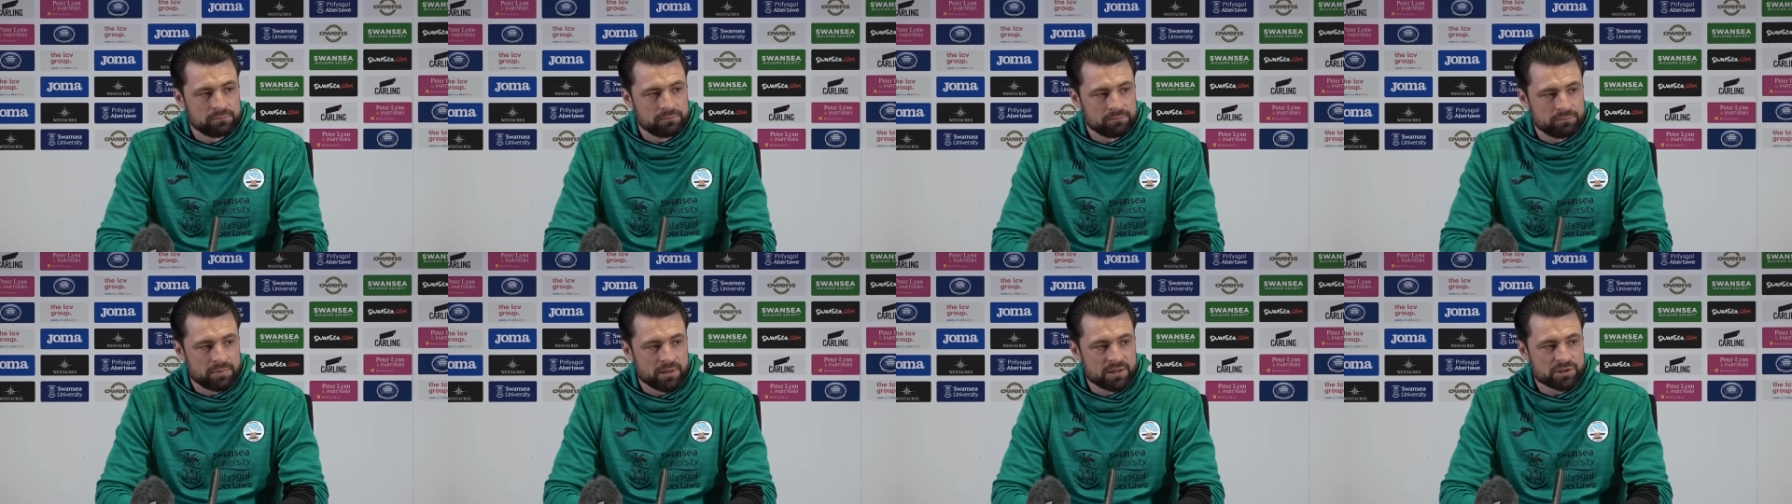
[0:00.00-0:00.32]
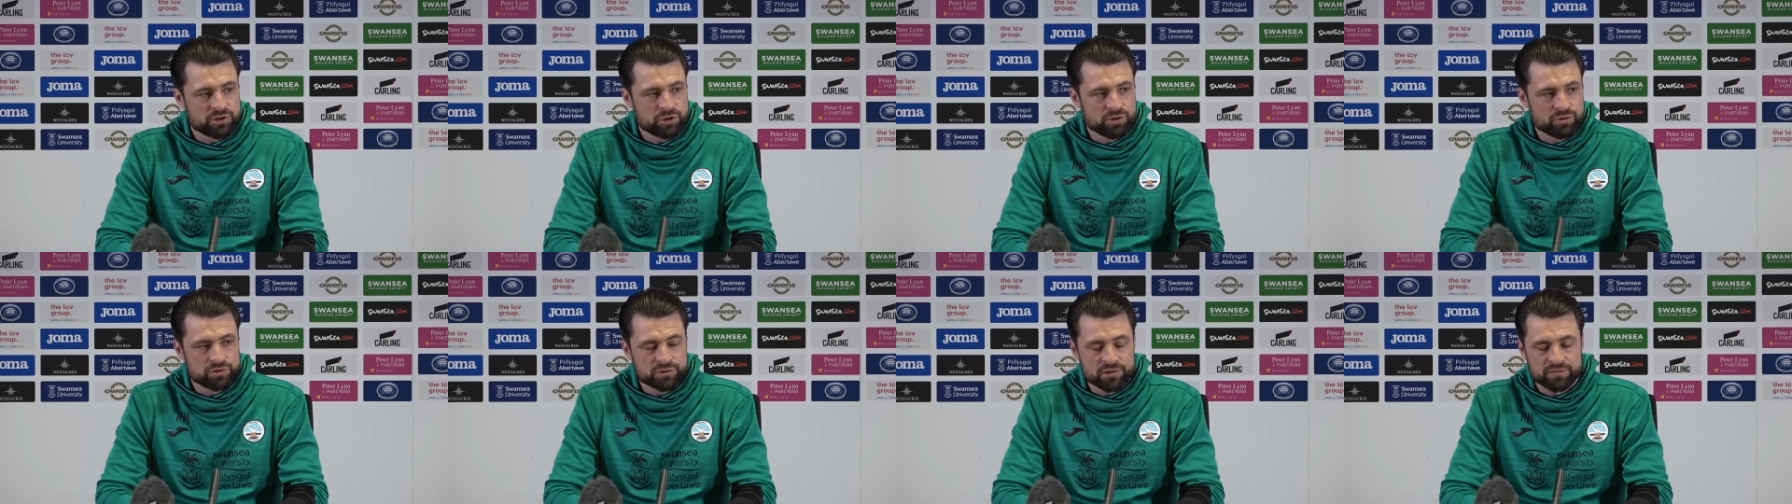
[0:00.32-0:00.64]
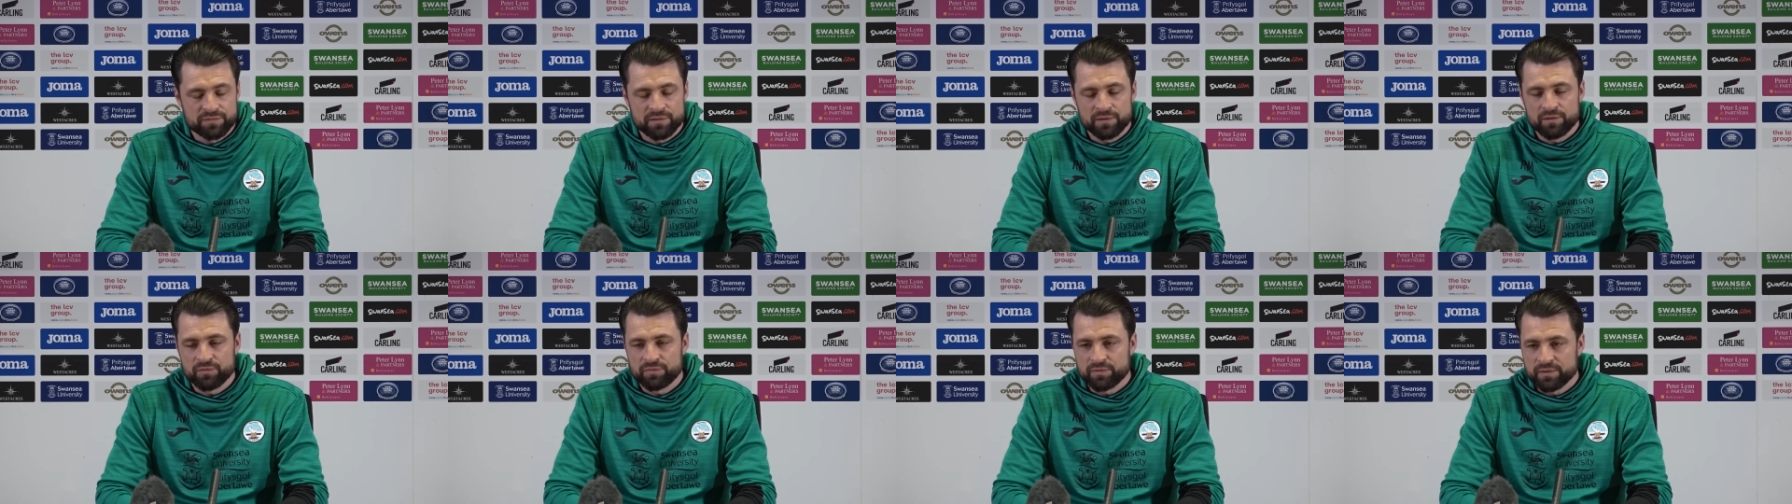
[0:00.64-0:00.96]
but I choose to
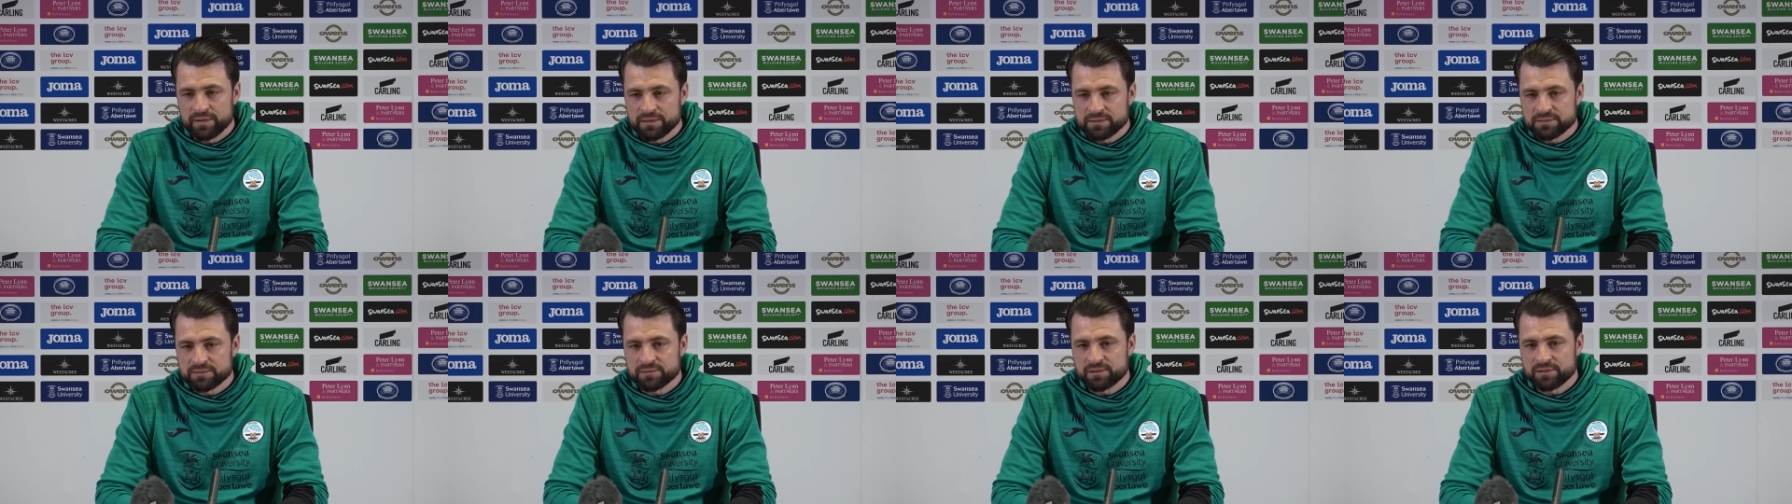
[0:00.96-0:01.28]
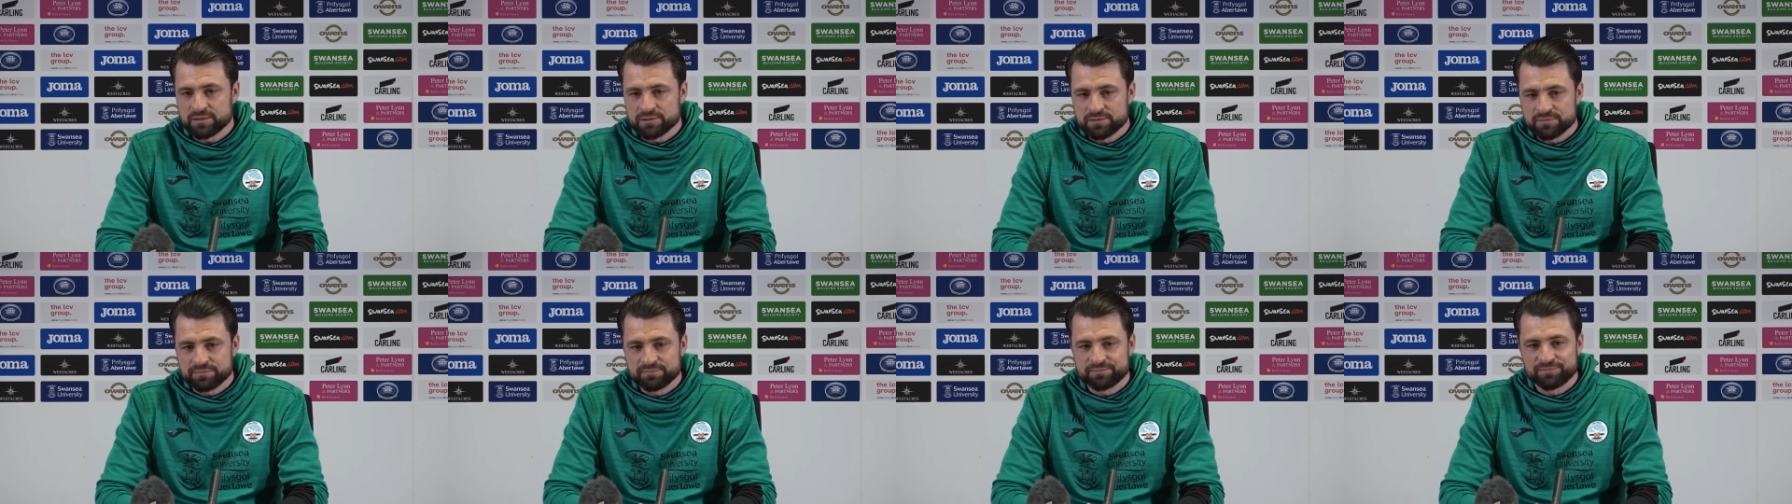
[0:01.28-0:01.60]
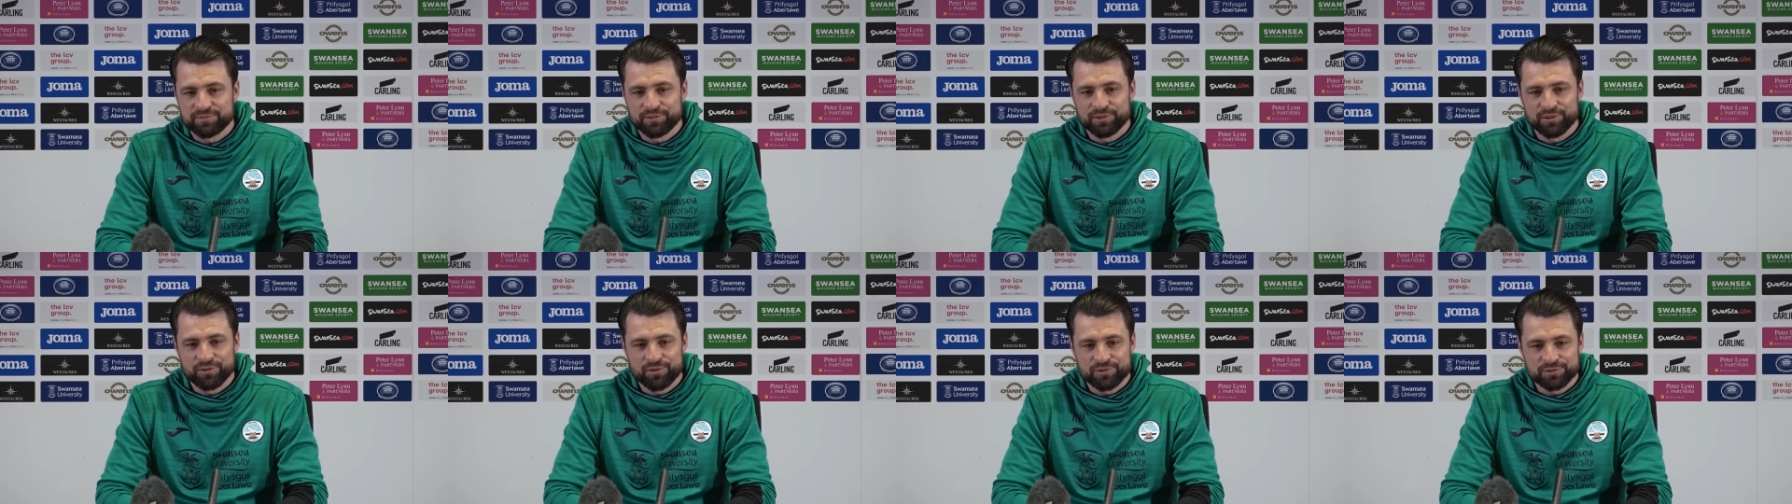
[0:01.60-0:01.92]
feel things because
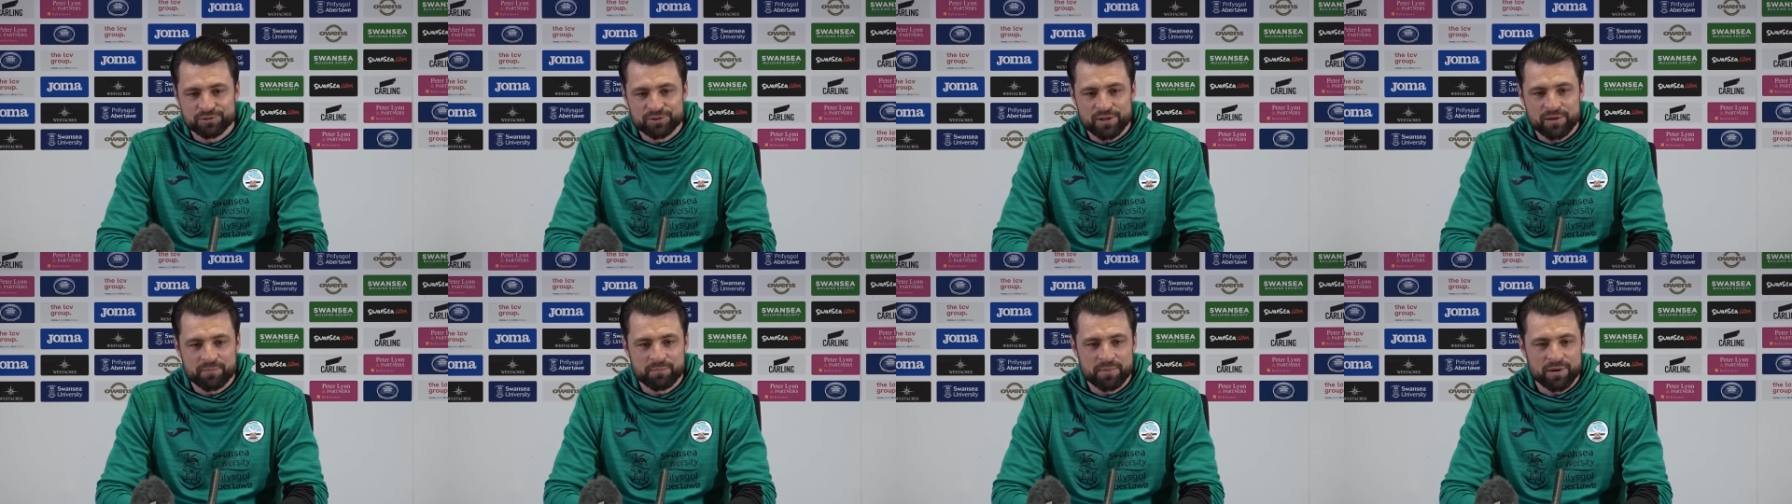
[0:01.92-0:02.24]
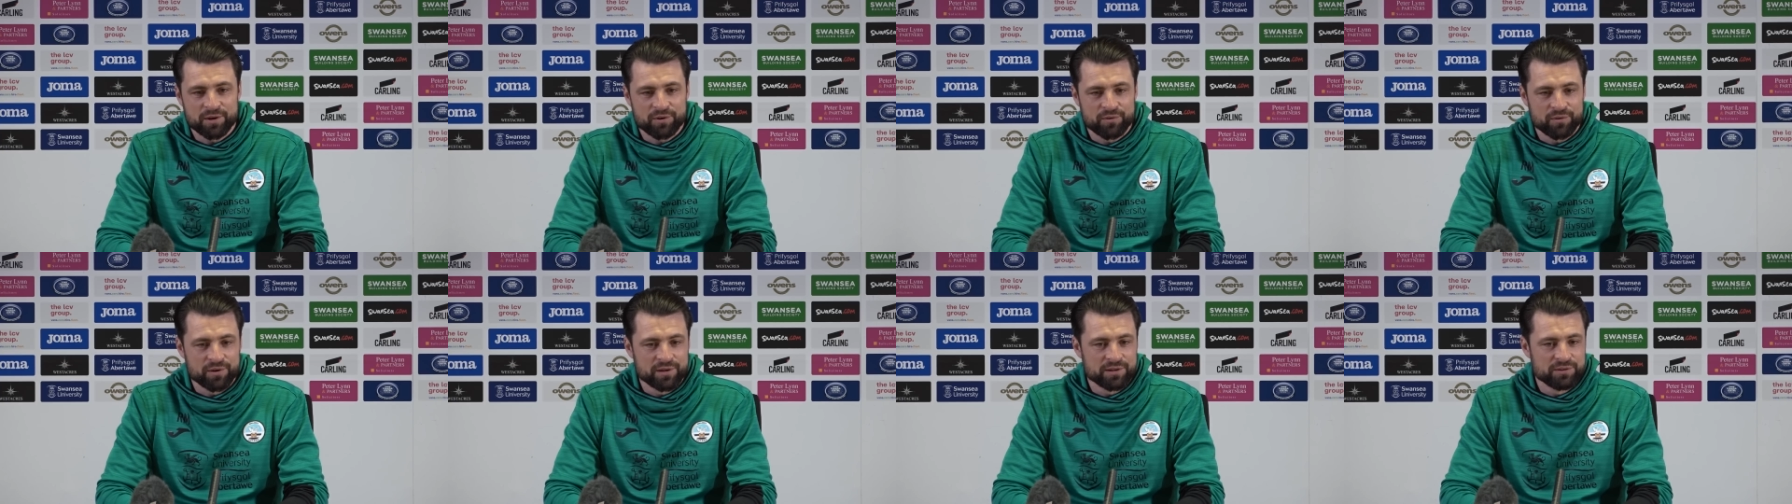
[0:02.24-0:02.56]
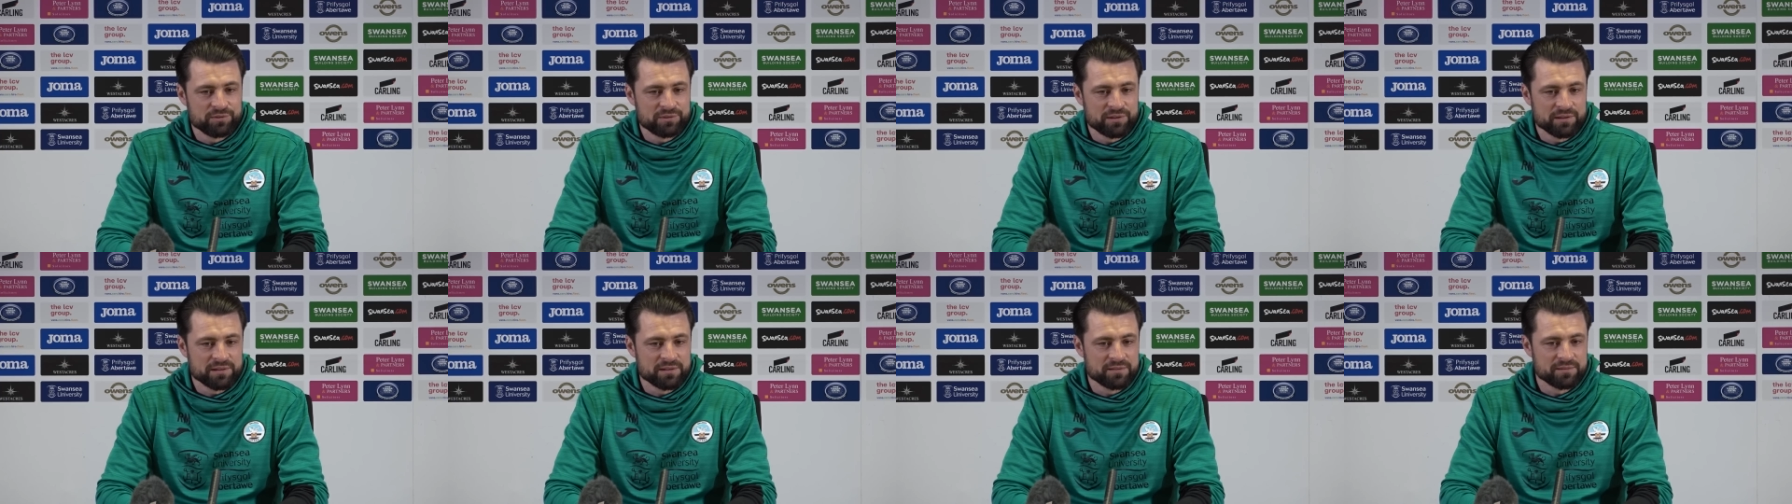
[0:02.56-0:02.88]
for a long time in my career you
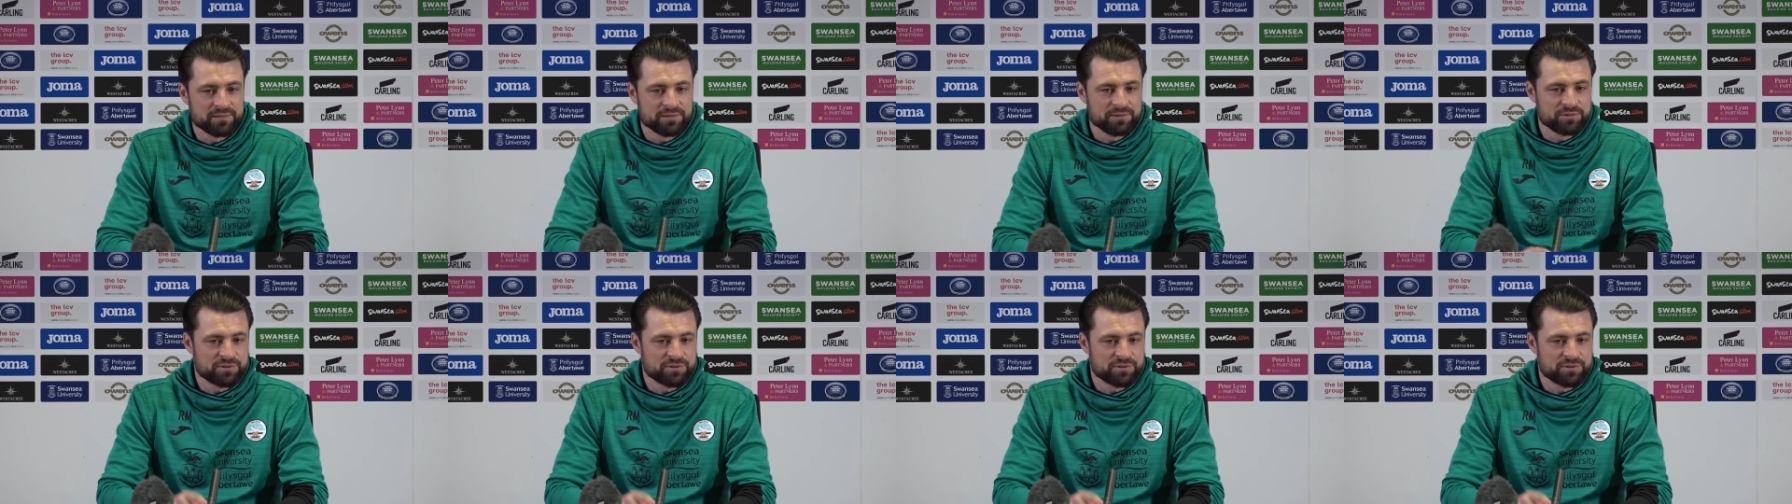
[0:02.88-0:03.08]
didn't.